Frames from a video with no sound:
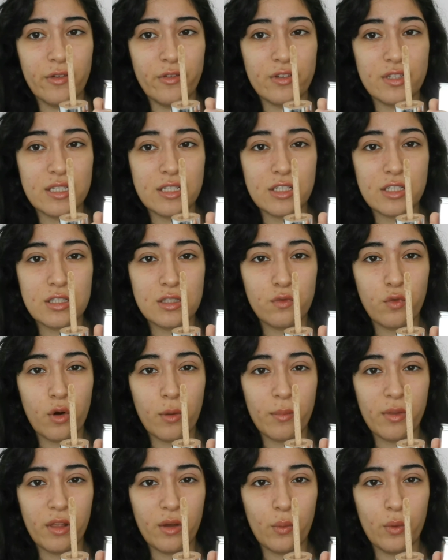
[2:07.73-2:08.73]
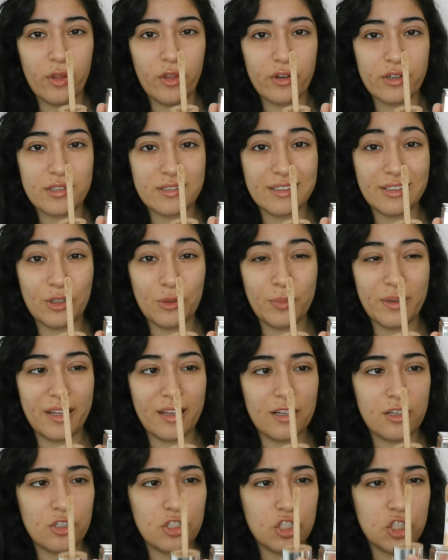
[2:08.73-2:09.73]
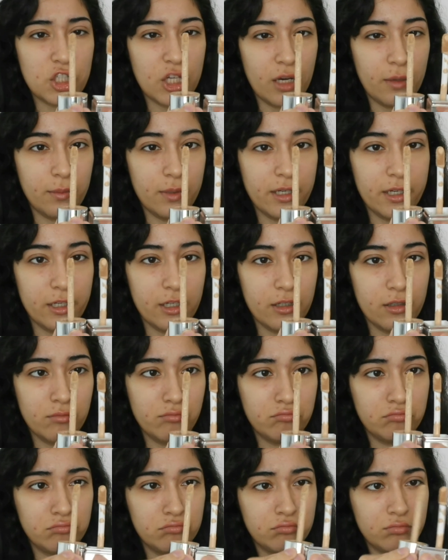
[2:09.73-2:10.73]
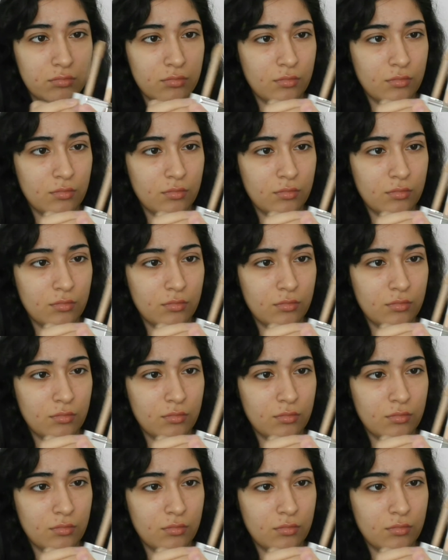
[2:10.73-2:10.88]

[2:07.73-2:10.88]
The Physicians Formula one looks a little bit chubbier,